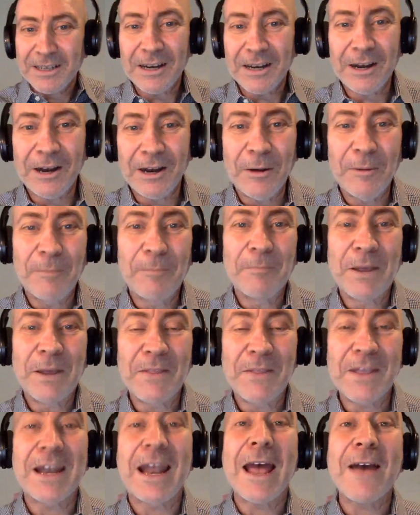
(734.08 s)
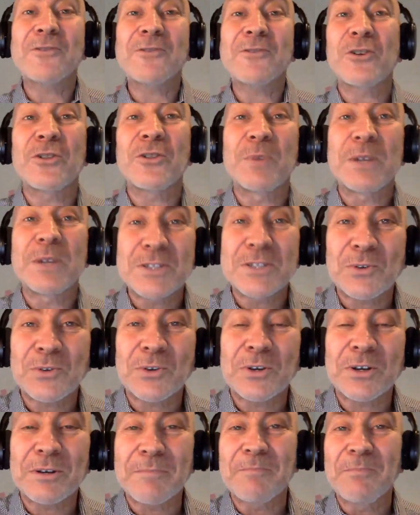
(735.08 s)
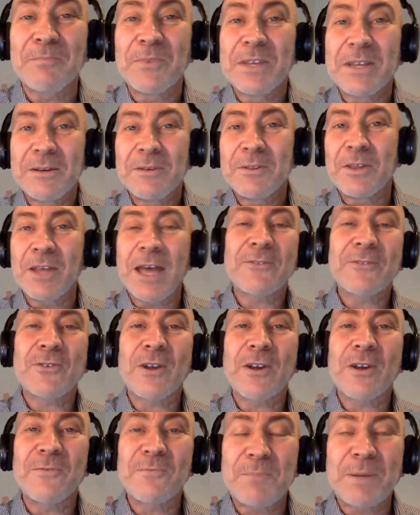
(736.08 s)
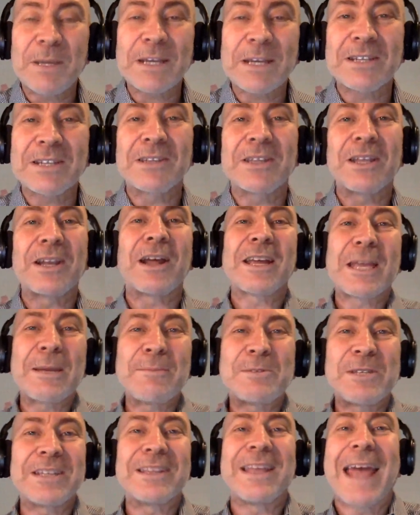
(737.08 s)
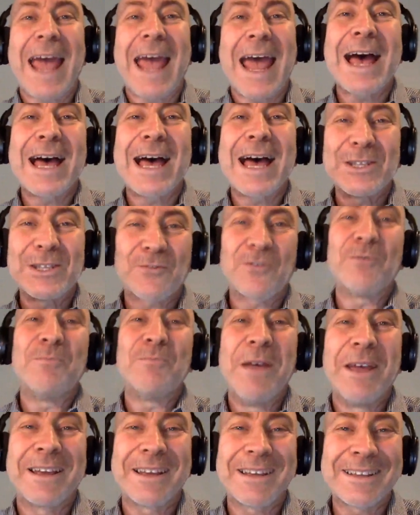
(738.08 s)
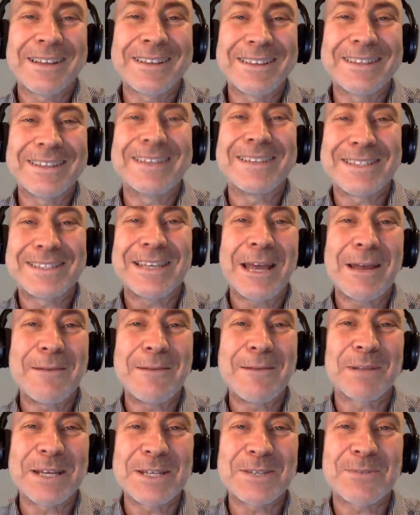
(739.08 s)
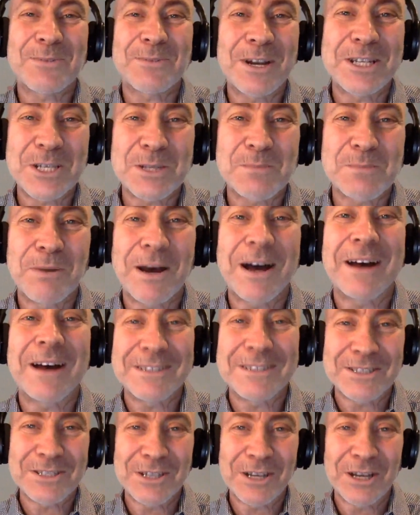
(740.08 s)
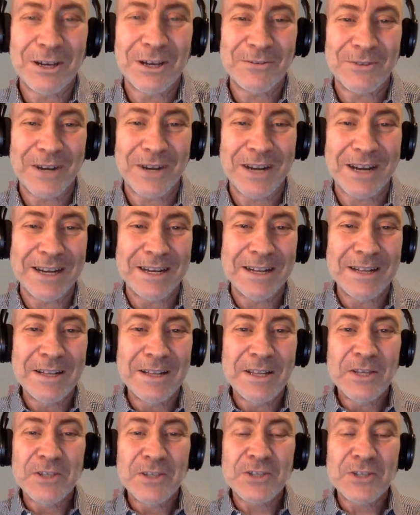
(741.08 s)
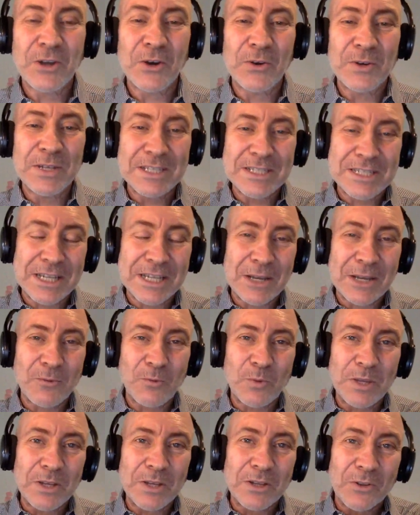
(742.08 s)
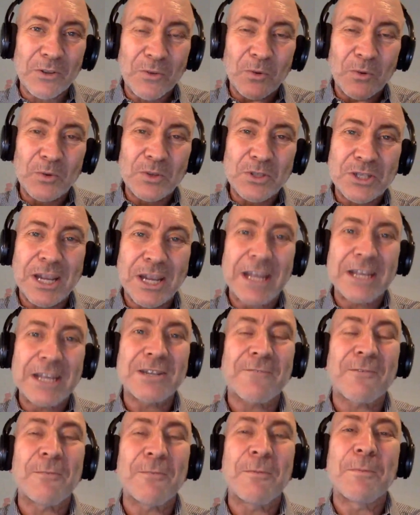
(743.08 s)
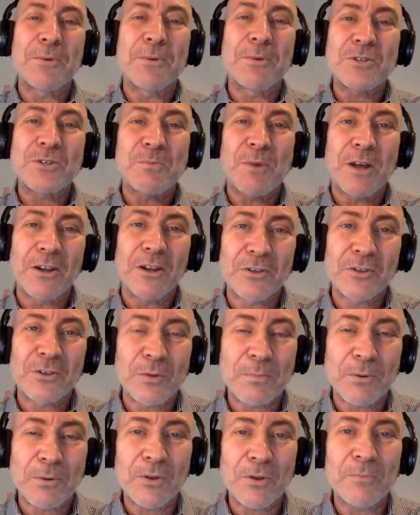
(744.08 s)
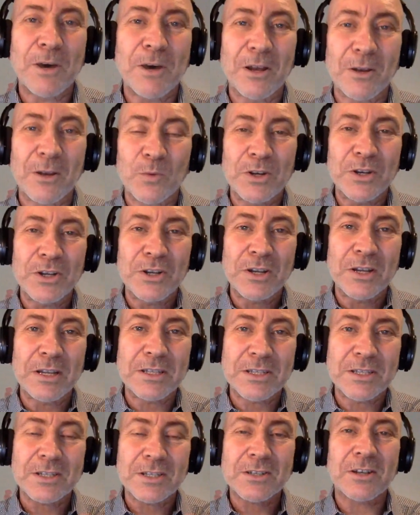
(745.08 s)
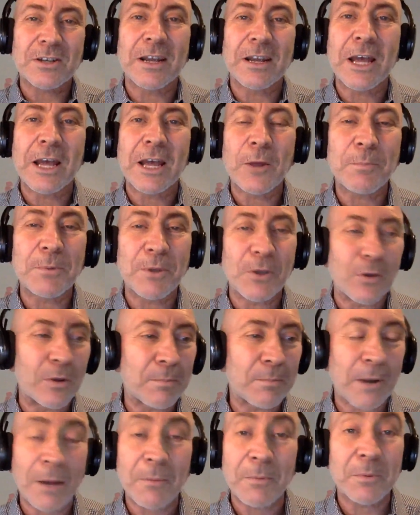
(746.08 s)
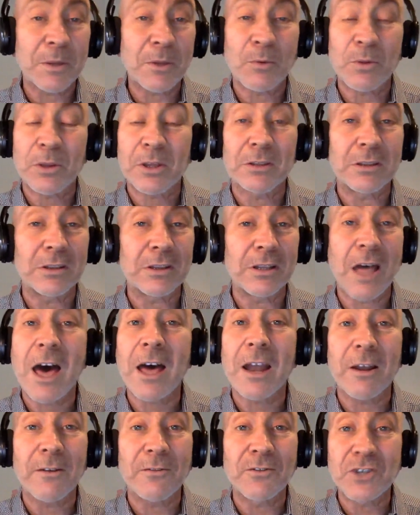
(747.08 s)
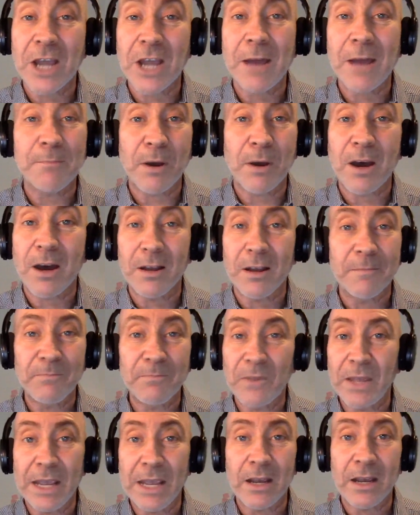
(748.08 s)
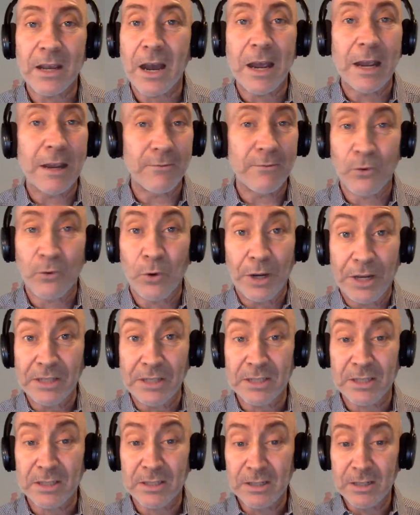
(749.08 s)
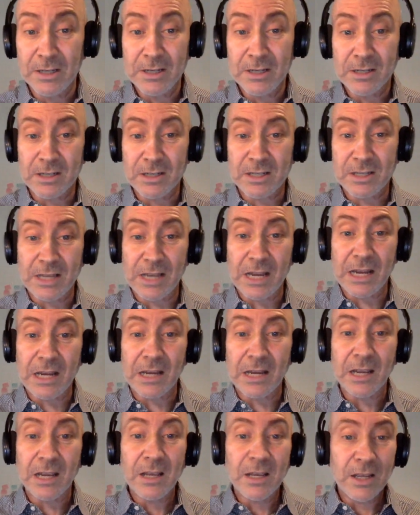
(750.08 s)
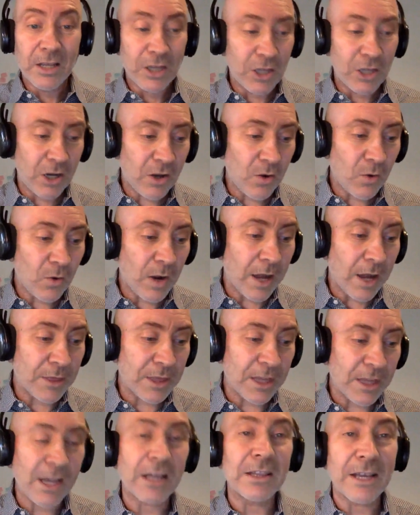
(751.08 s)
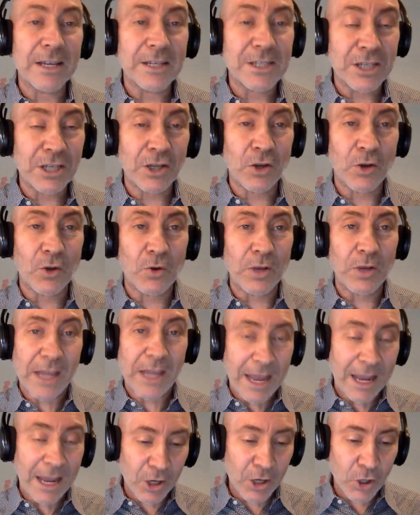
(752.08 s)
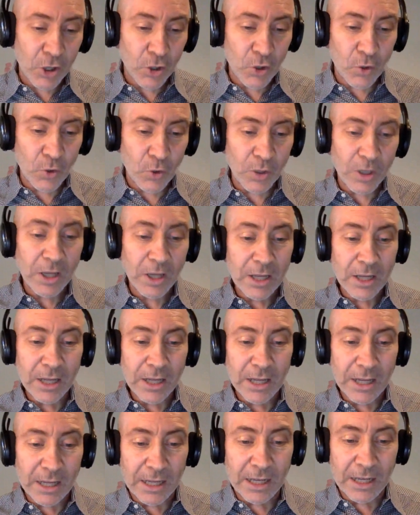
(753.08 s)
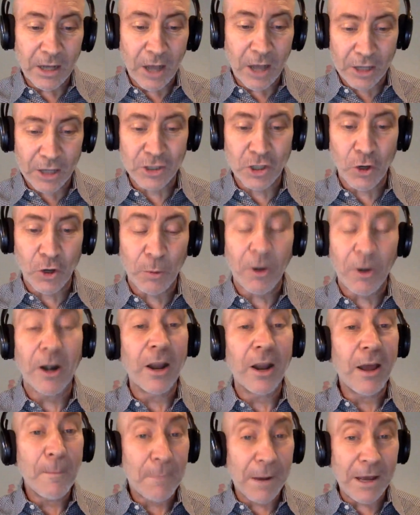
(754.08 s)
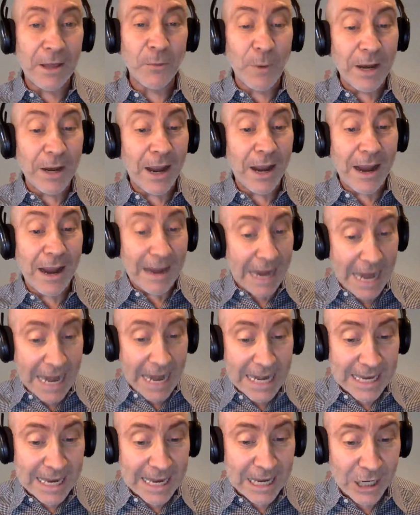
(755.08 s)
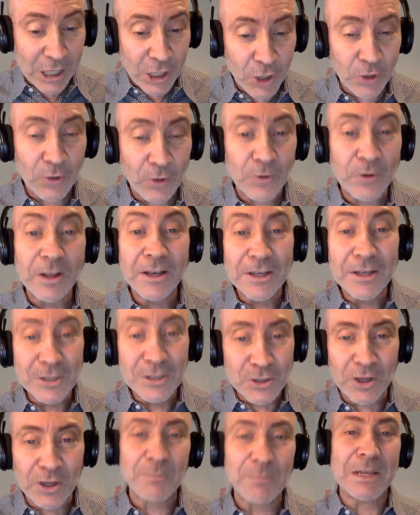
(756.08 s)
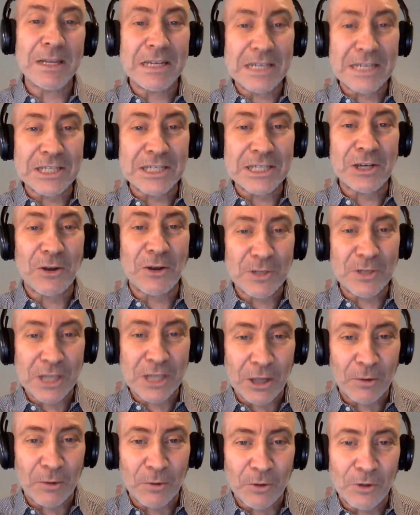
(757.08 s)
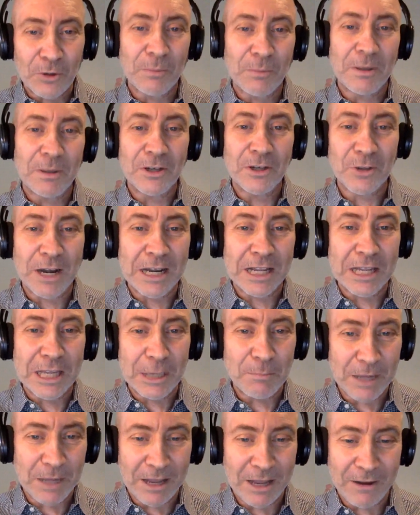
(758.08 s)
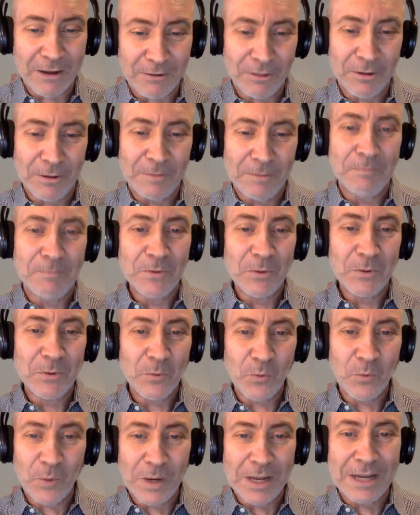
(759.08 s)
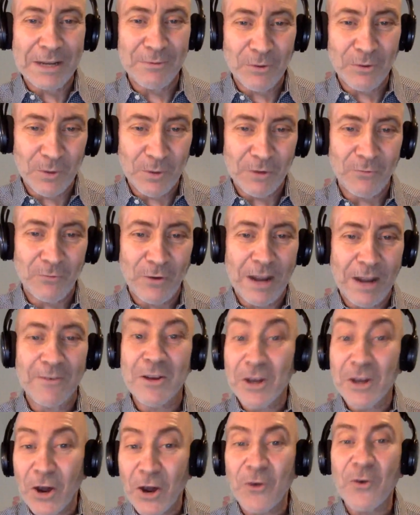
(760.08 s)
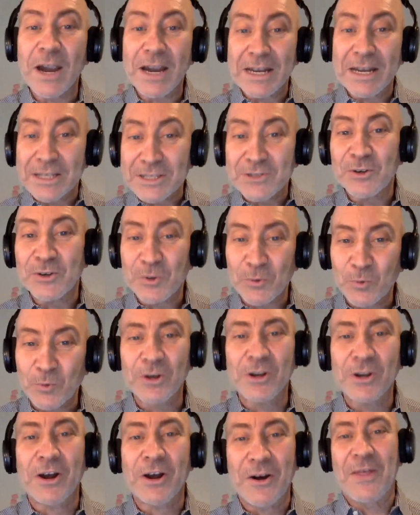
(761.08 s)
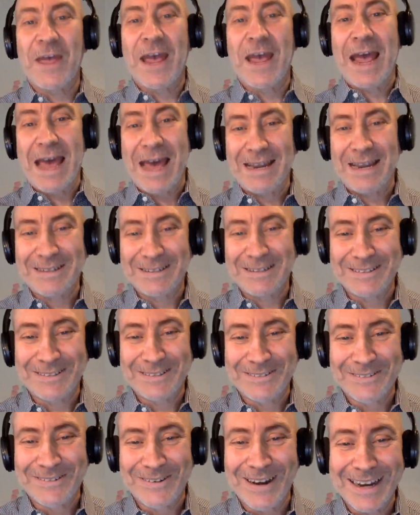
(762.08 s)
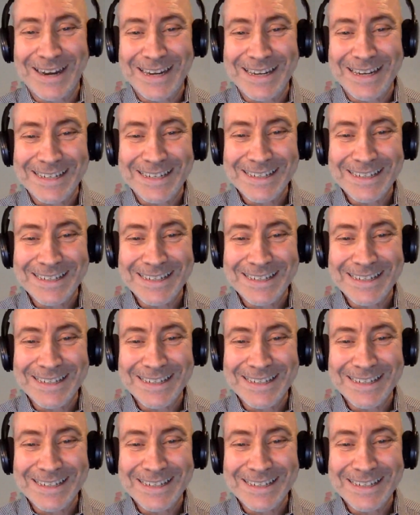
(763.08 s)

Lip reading: And then after the resort, after I've picked it, then I keep seeing the ads from the same place where I just bought the stuff, right? So instead, we'll change it from a push model to a pull model where it's just going to help you, and probably with a lot of chatbot AI voice, to say, you know, I think I'd like to go to Cancun in October. By the way, I hate Cancun, so give me a decent hotel room and try to keep me out of the way of the riffraff. All right, it's going to work on that, right?